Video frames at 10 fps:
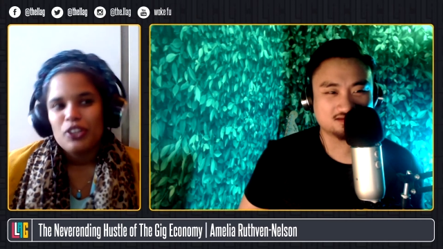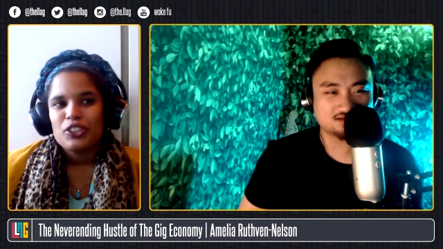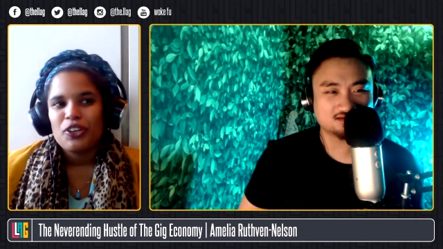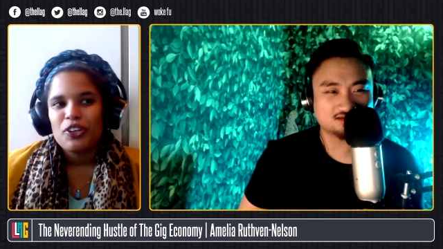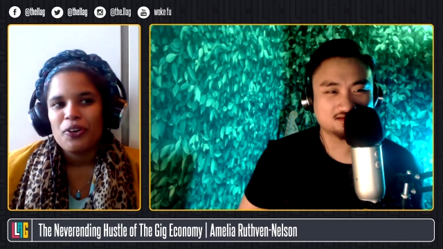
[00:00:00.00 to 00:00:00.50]

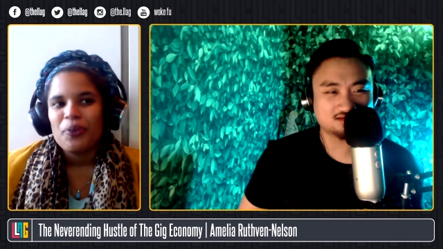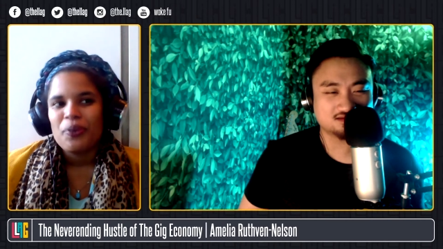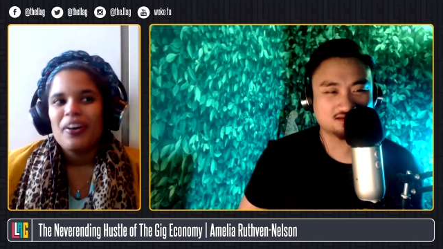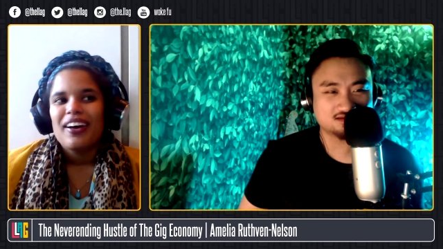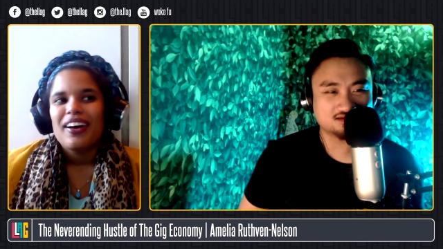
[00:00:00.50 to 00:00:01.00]
Speaker 1: So
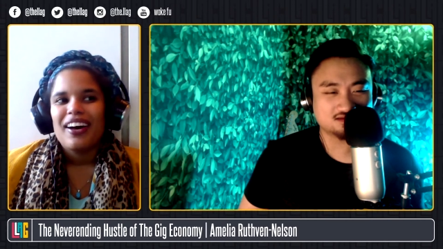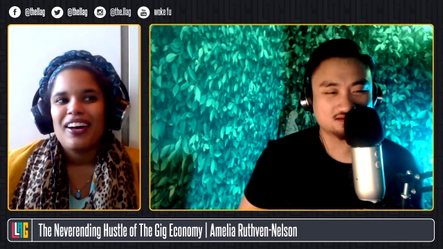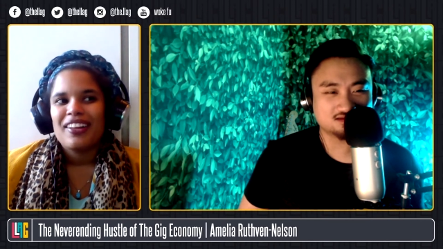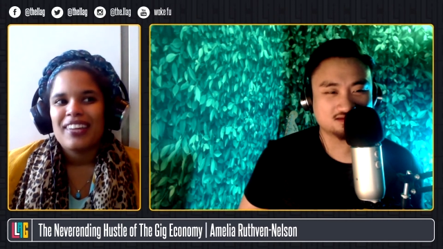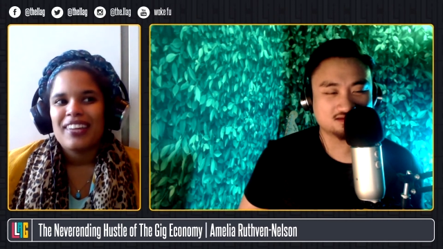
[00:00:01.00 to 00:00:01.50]

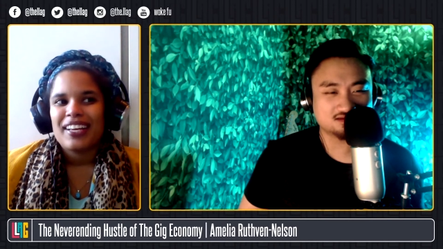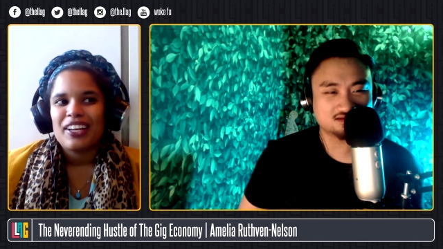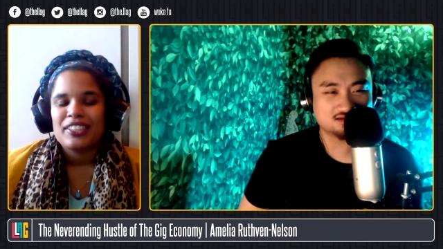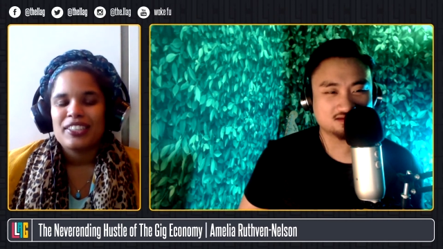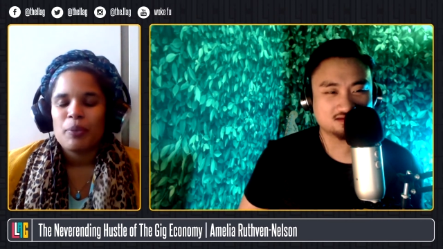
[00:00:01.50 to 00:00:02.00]
like
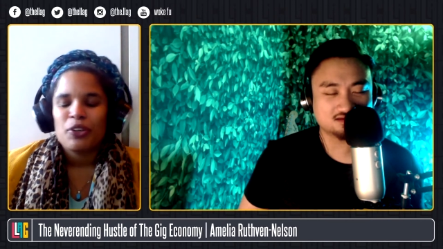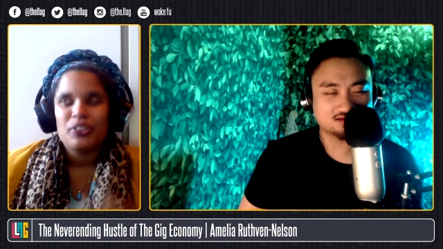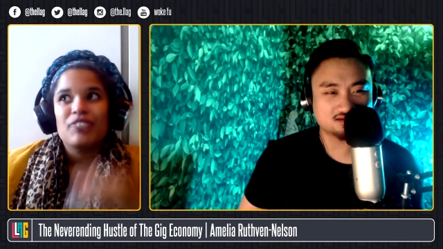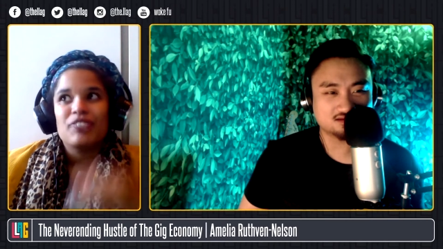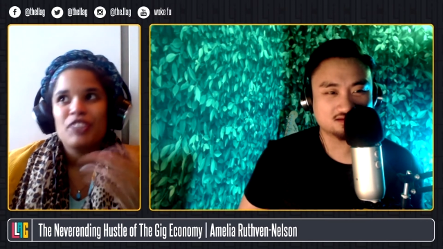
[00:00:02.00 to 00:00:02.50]
someone who's
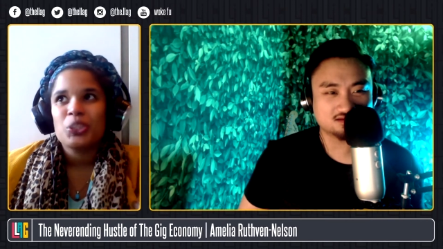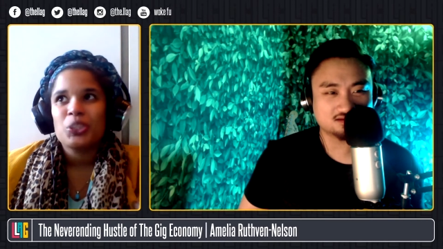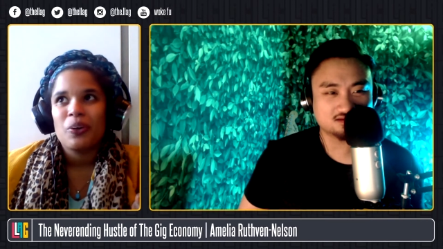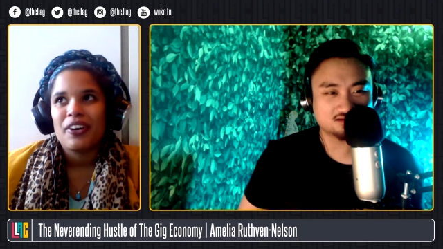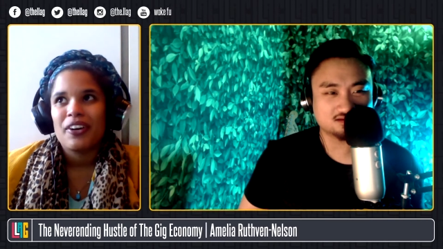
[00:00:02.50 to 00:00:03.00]
a visual
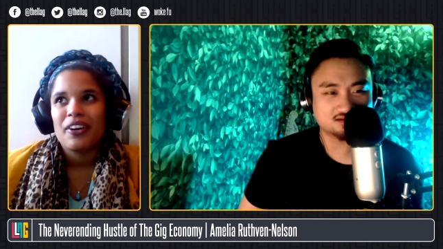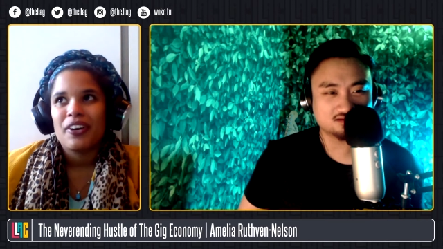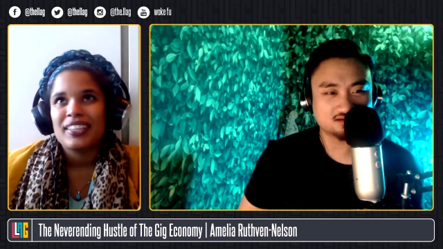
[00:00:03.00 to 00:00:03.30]
artist